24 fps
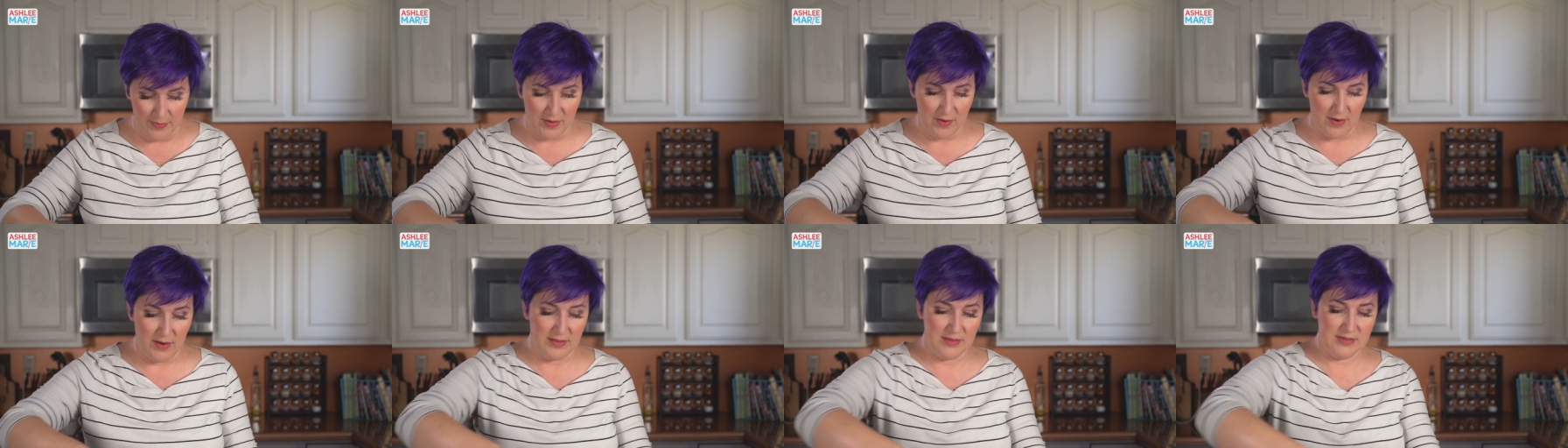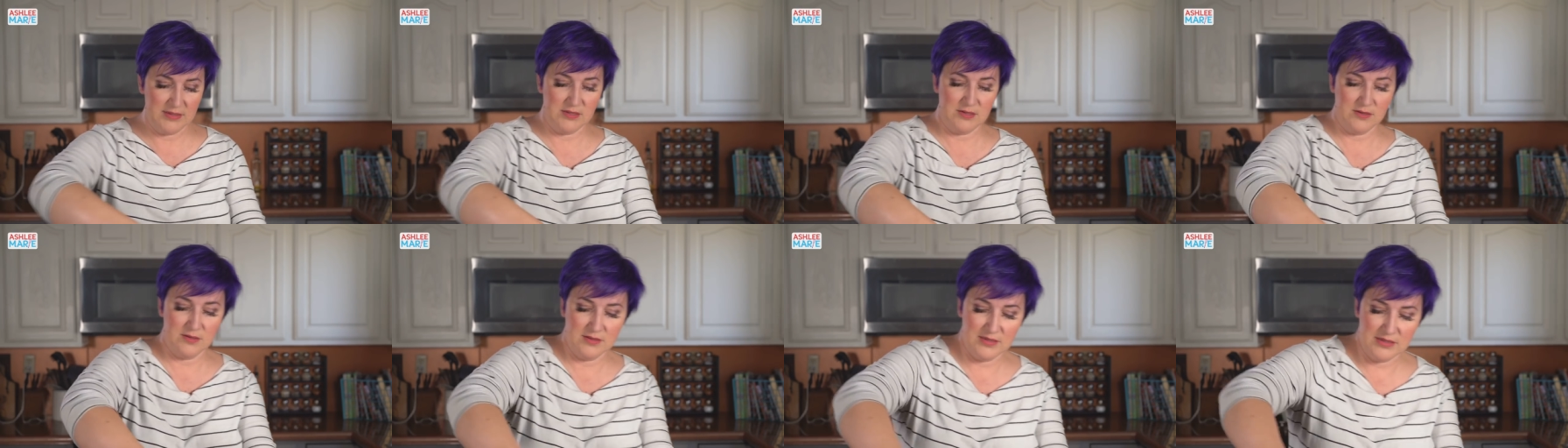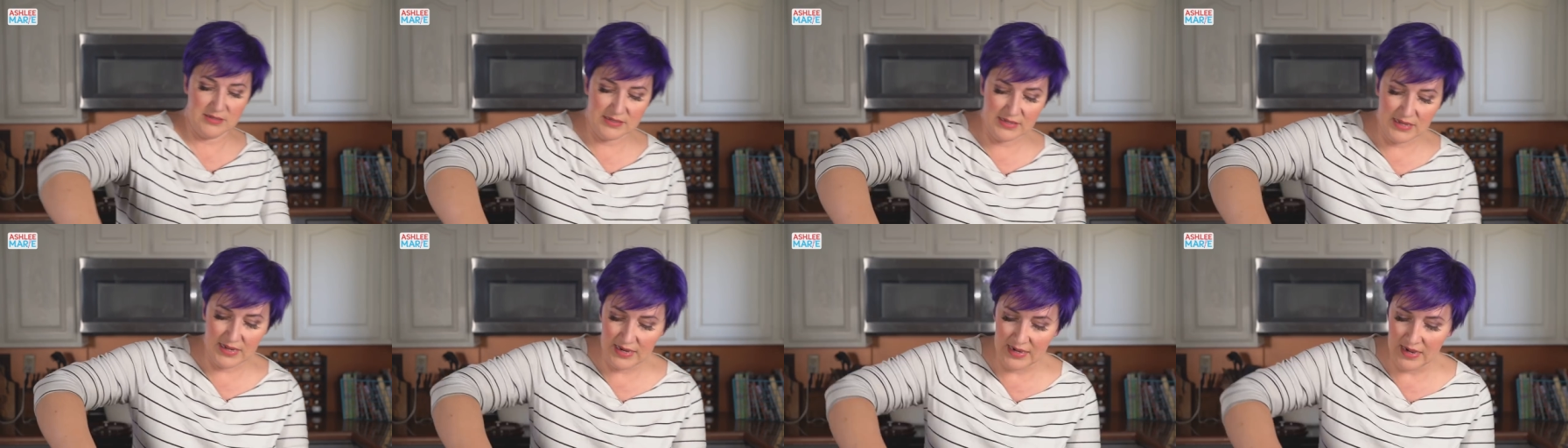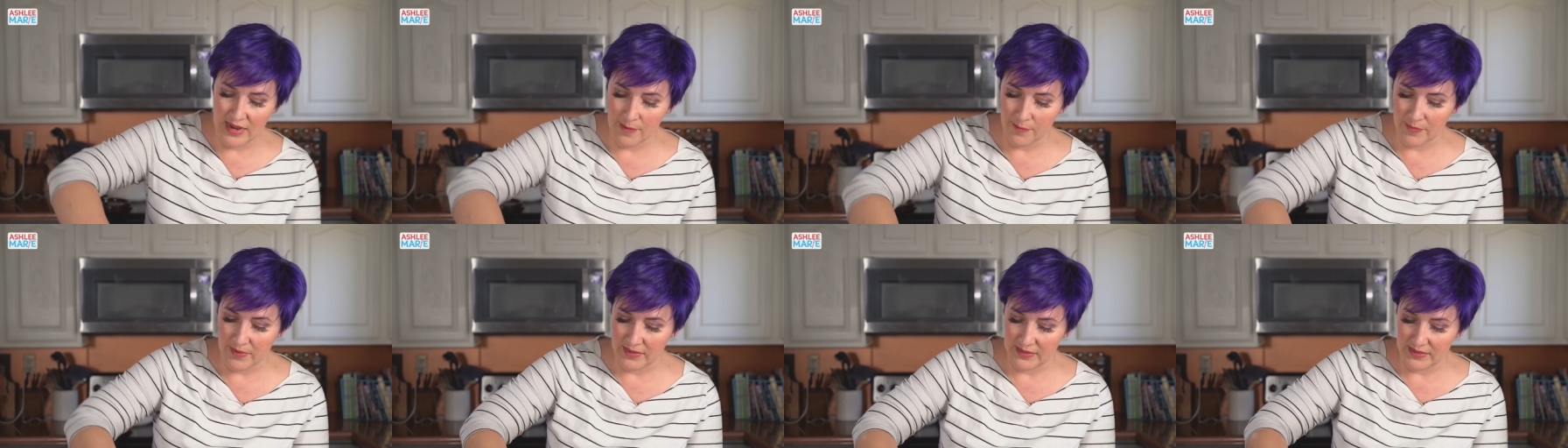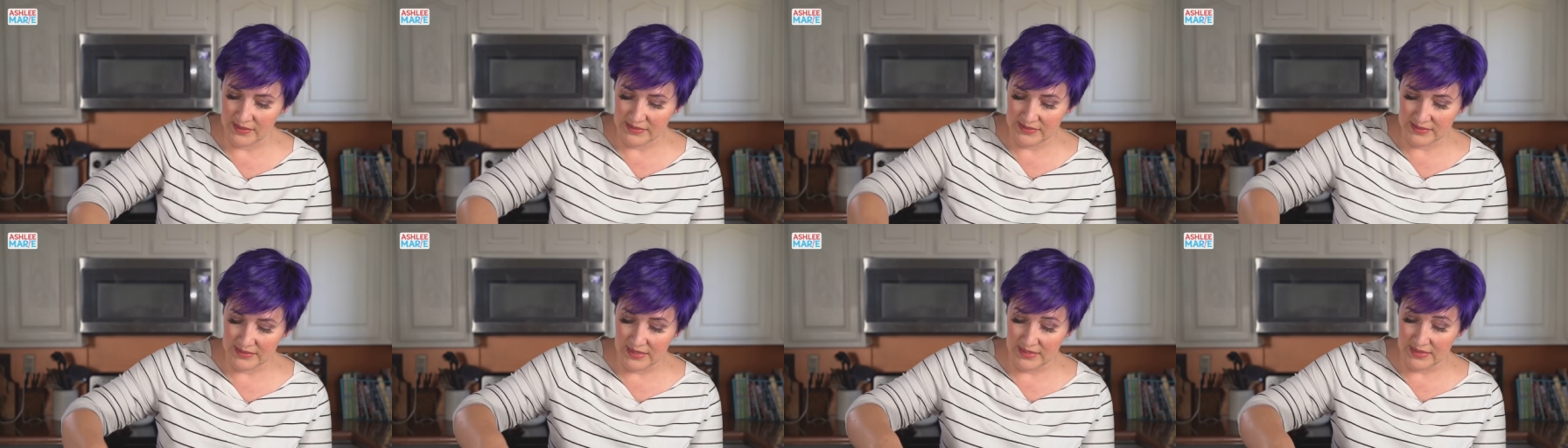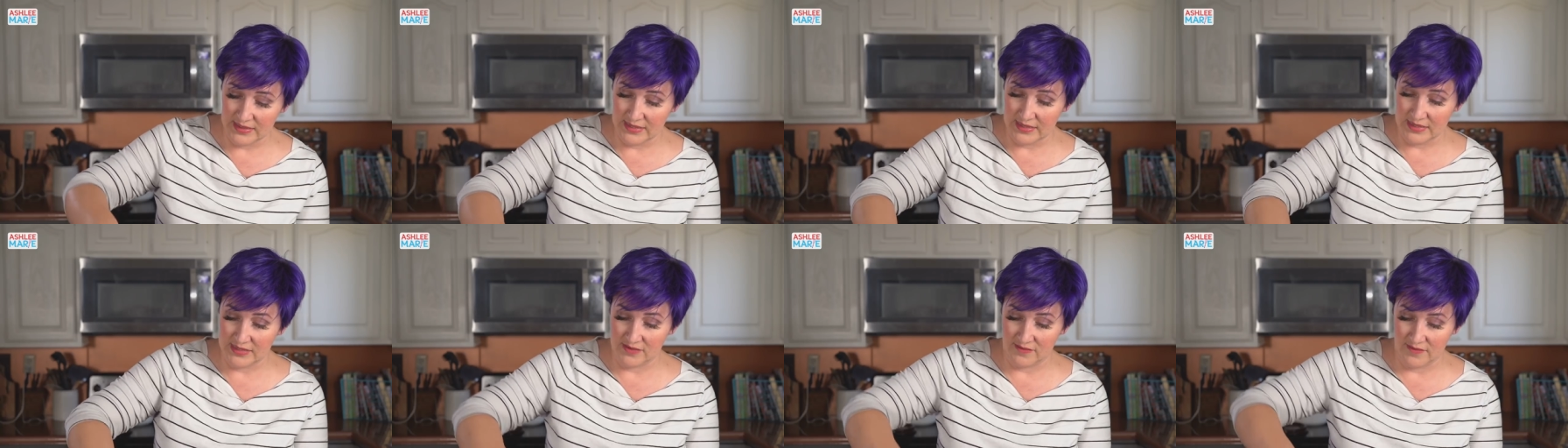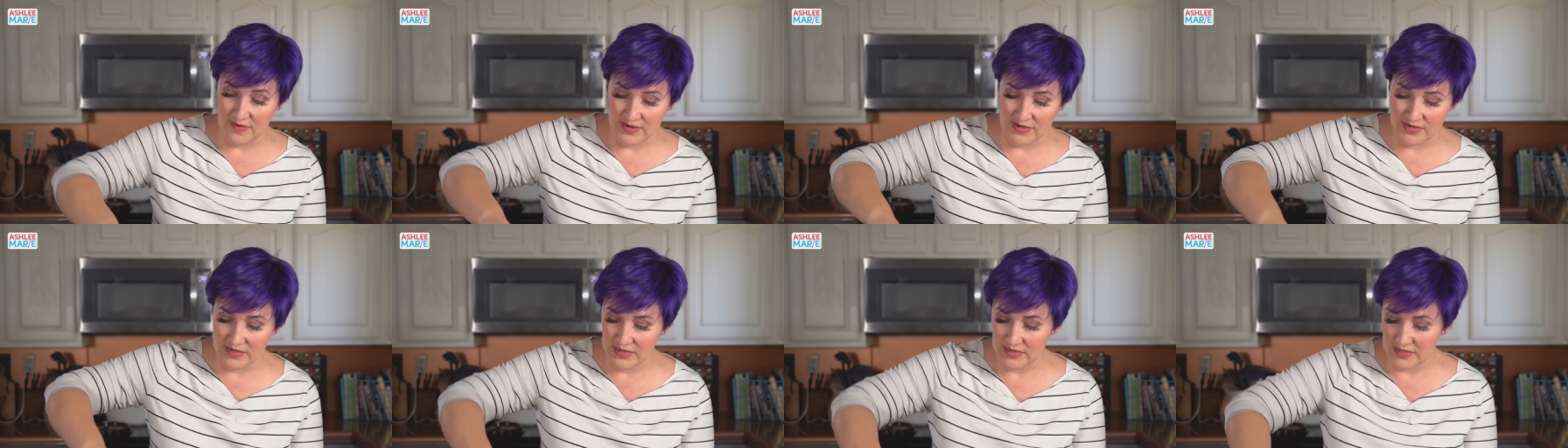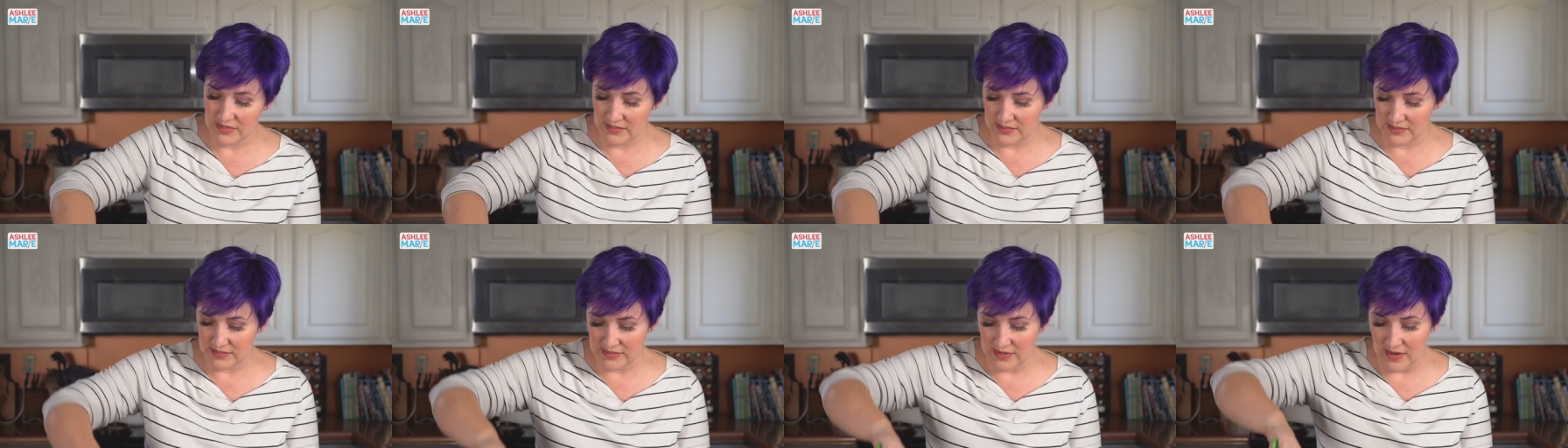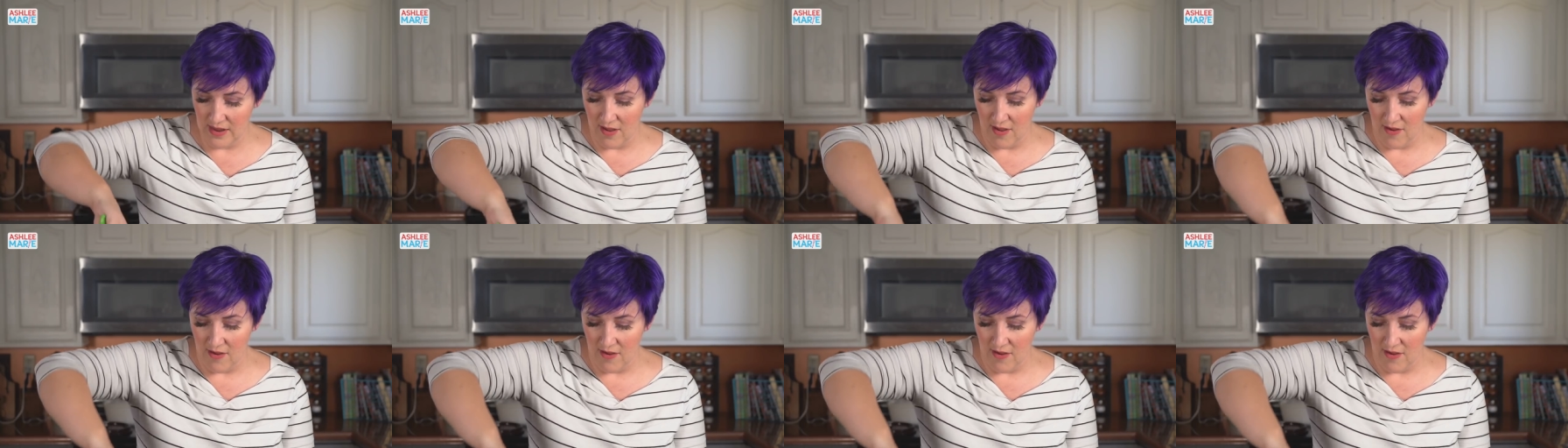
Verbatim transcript: All right, let's turn this heat up and let's get these veggies